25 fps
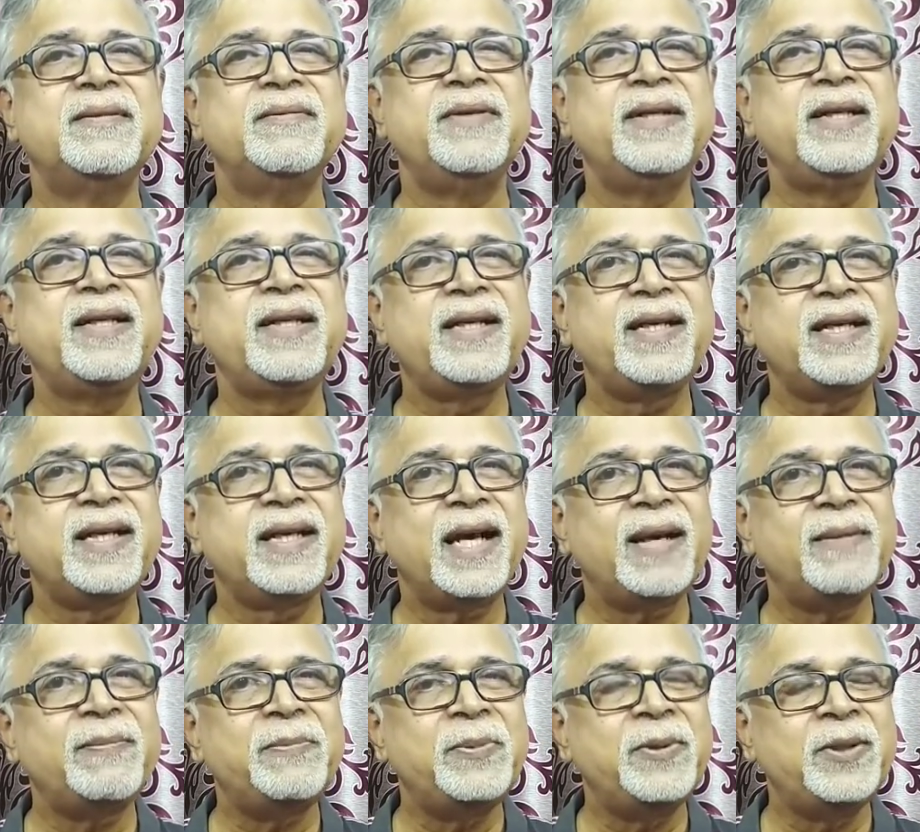We
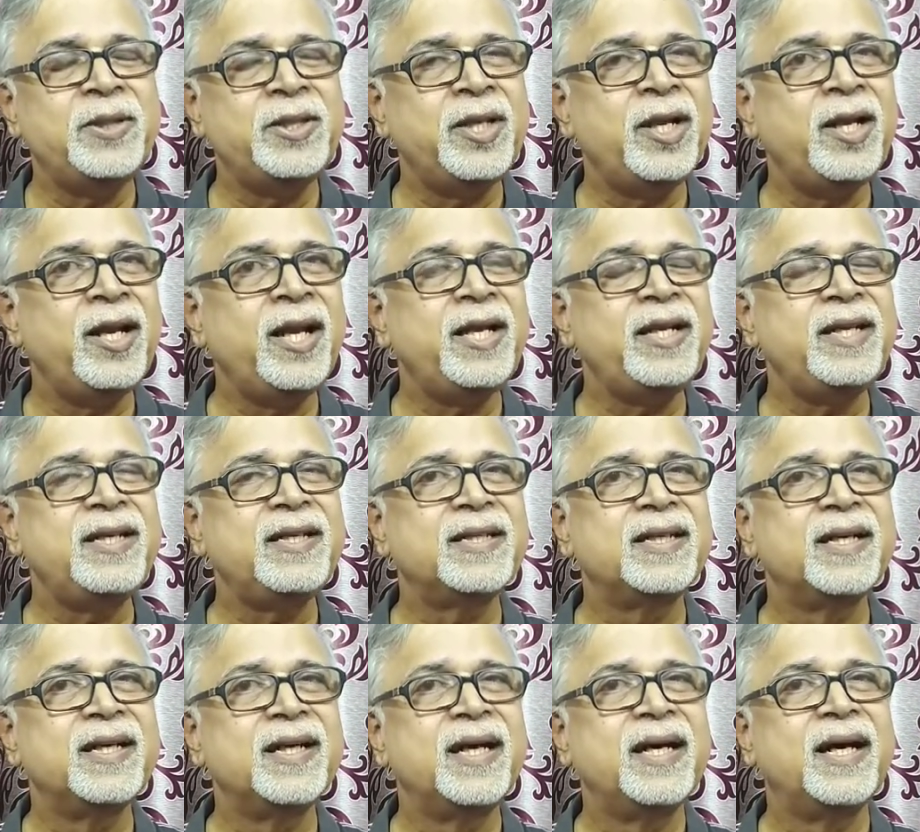
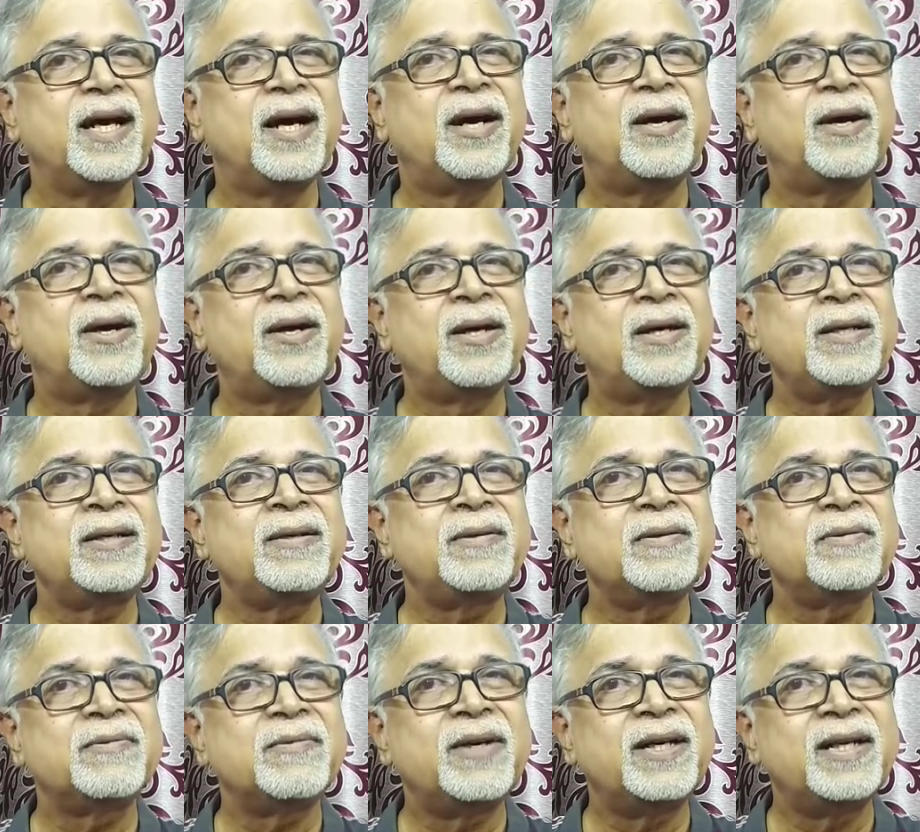recapitulate
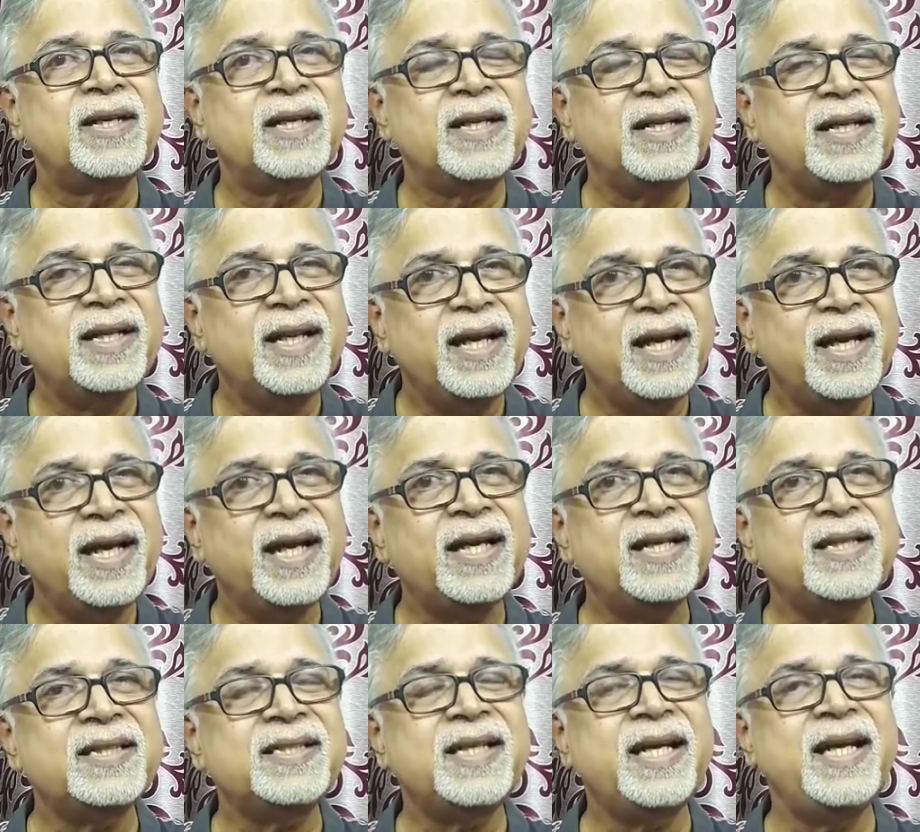on what they
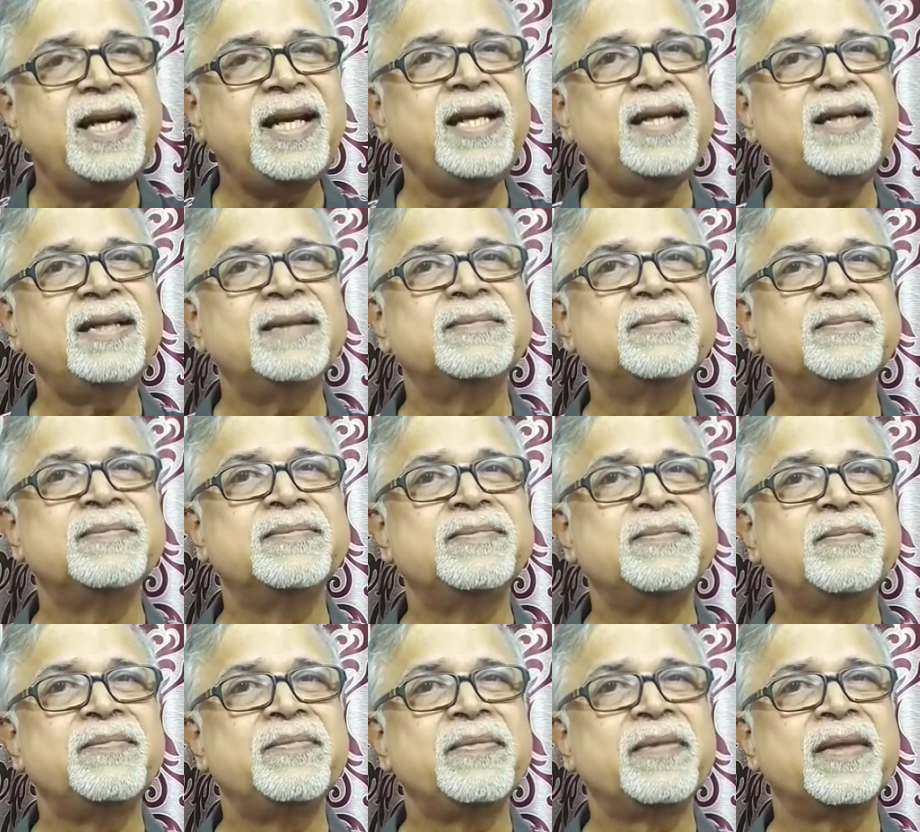are saying.
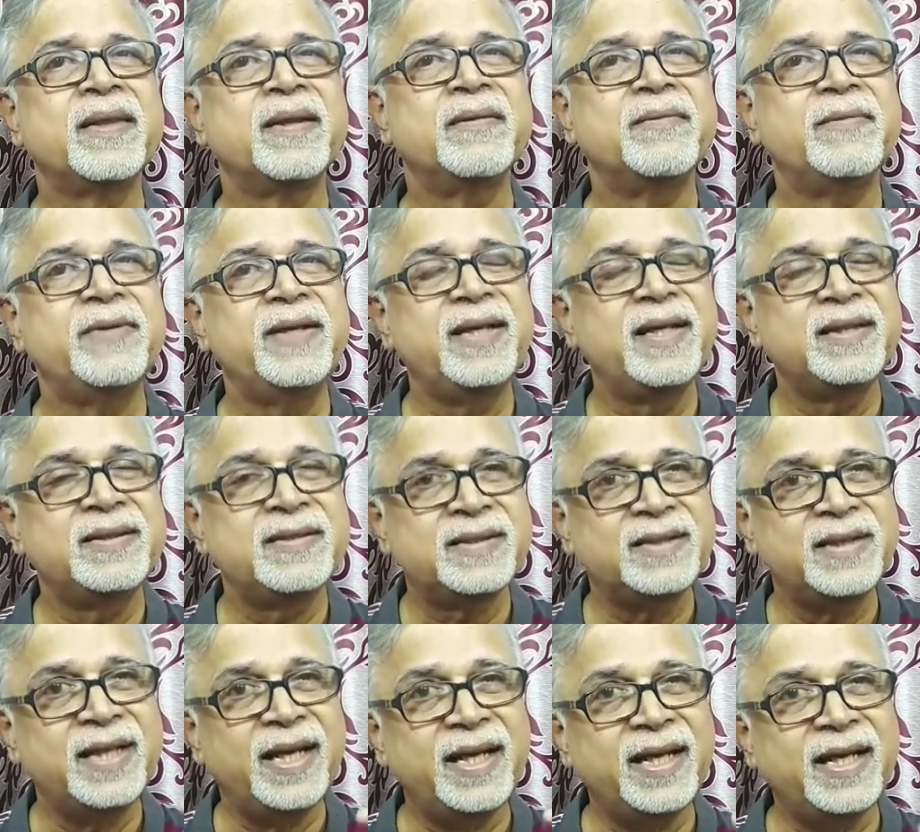We
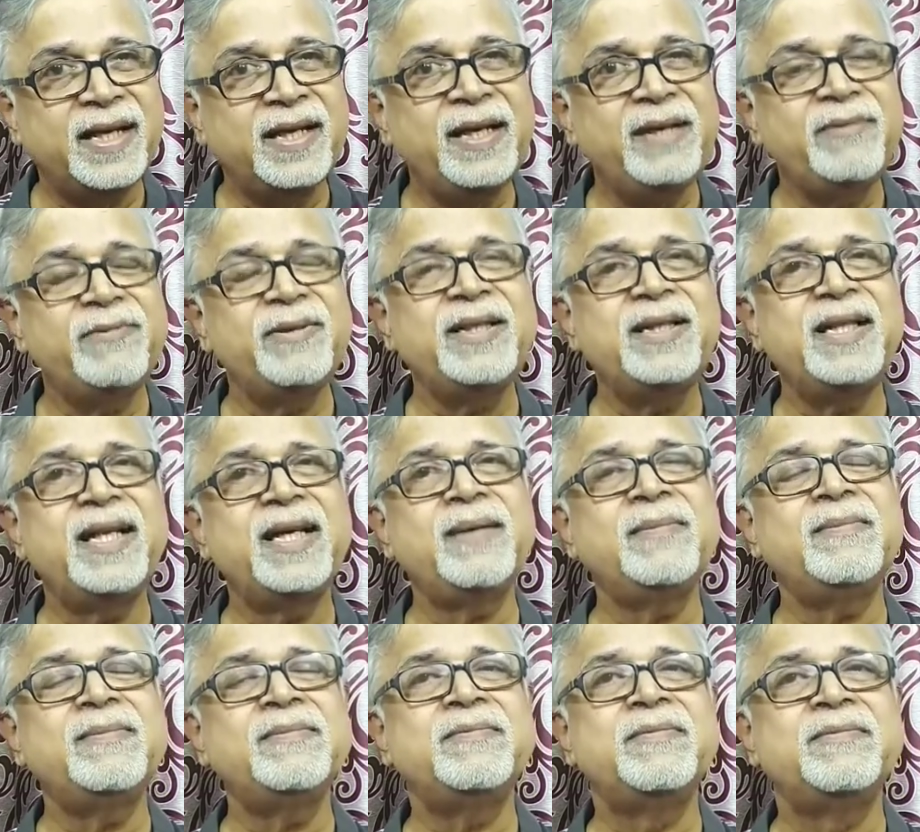agree with
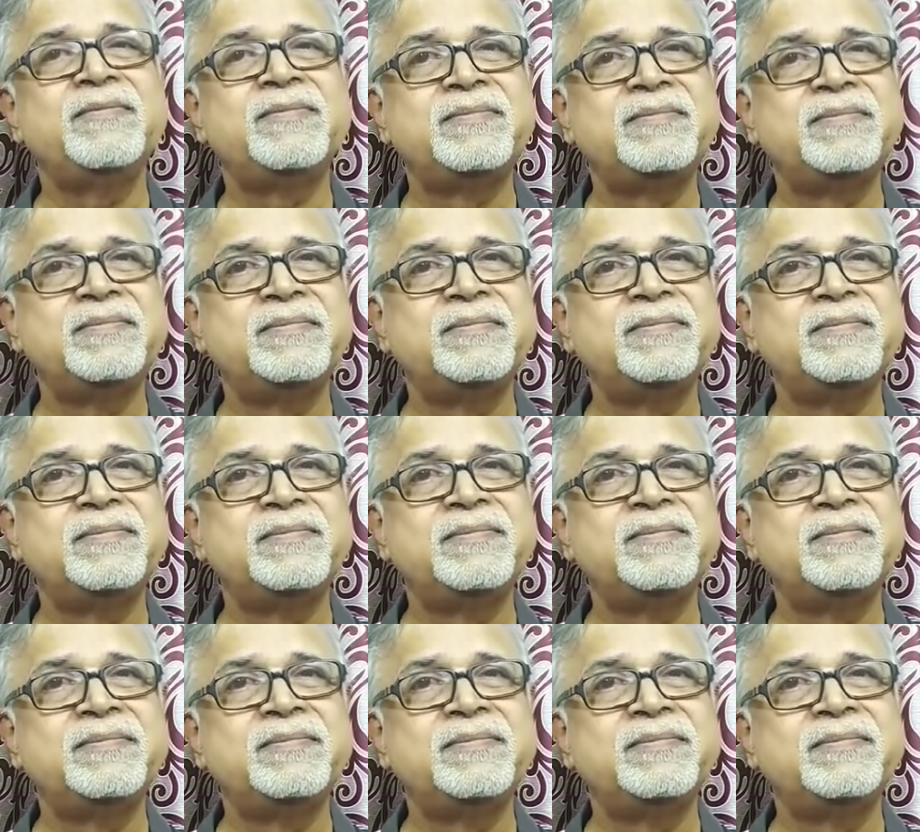them.